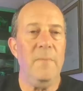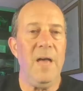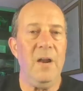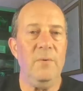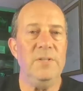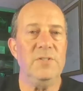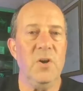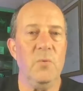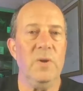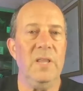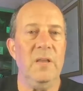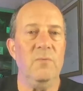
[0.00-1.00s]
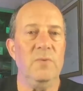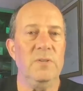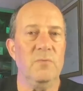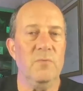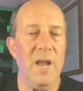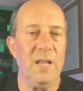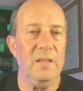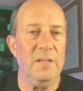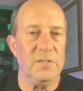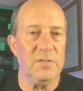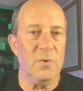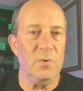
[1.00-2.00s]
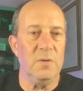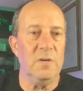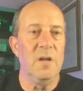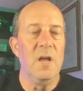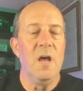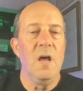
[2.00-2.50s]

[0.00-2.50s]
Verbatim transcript: Batteries don't relate directly to solar,